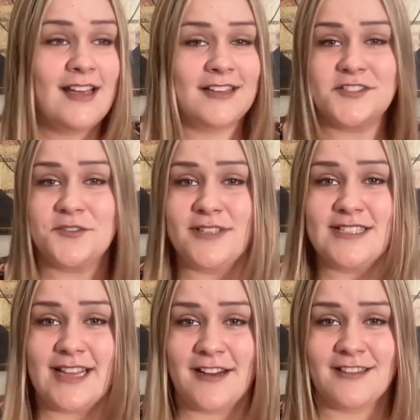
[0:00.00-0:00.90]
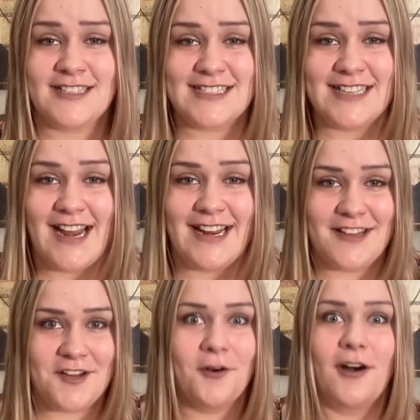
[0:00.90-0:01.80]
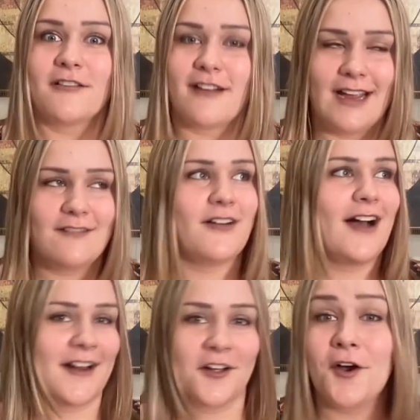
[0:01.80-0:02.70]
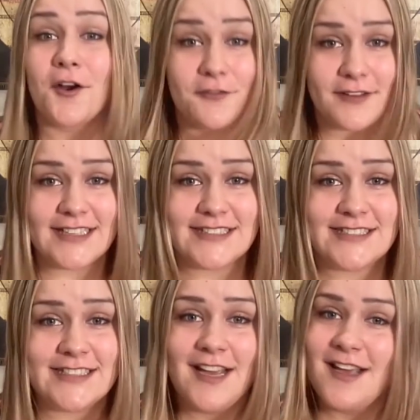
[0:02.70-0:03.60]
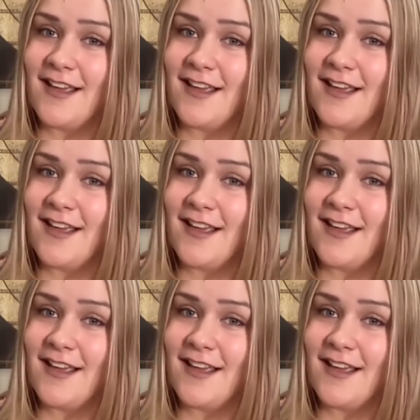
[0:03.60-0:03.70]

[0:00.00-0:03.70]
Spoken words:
As soon as they're deciding, all right, fine, I'll harvest,